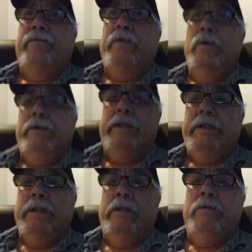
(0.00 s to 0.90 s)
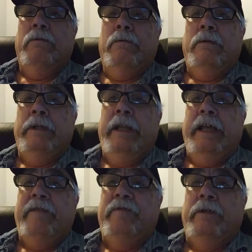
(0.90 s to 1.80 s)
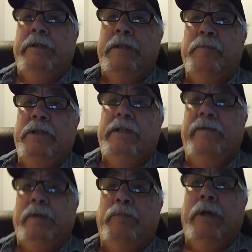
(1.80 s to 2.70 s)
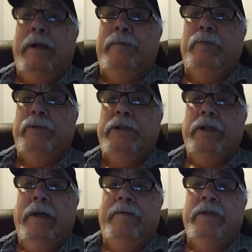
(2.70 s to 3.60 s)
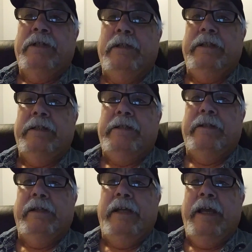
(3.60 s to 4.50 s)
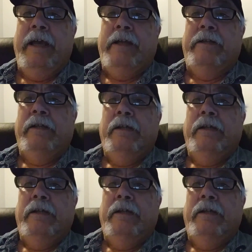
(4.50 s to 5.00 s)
focus in on a very specific problem, which obviously this thing had.